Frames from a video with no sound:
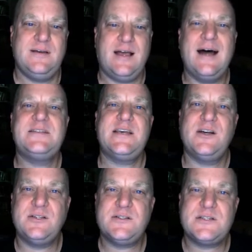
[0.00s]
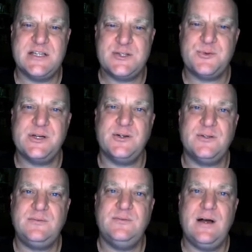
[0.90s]
God tells
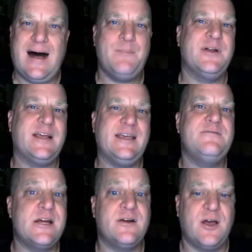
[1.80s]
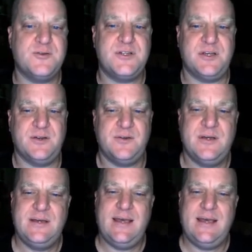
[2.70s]
Israel, I'm going to give Jericho to you.